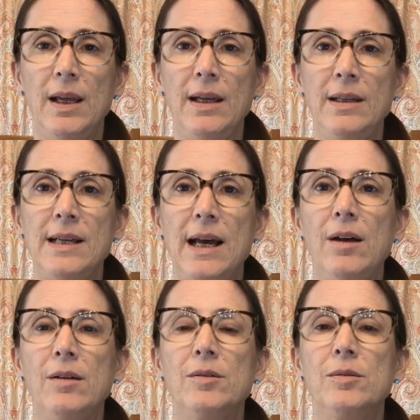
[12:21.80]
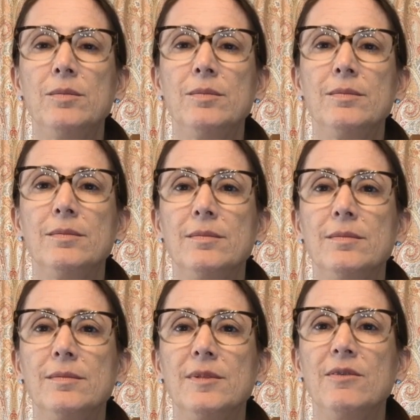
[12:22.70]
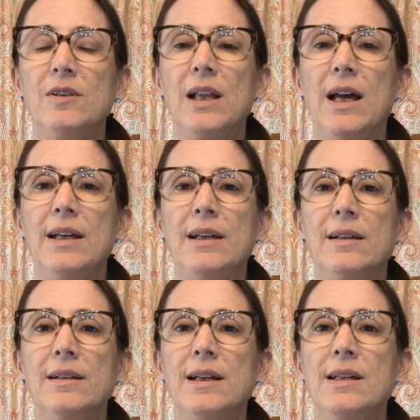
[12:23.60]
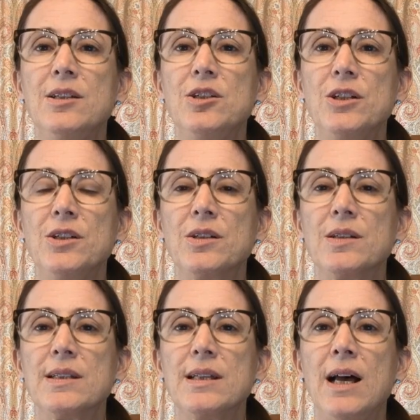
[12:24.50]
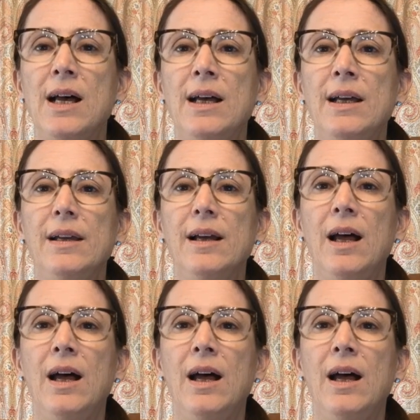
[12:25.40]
and out. If you like, a nice, gentle sigh.